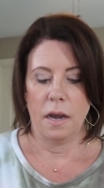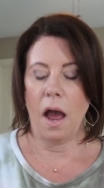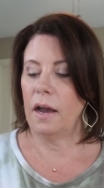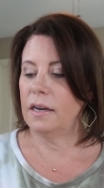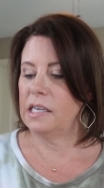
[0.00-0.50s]

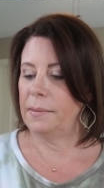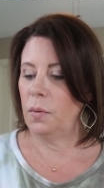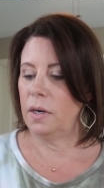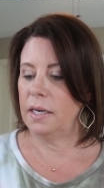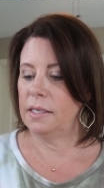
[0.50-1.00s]
not going to tell
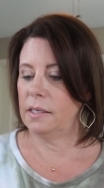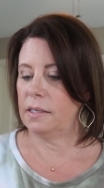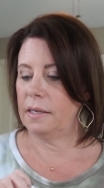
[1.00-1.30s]
me what it is, is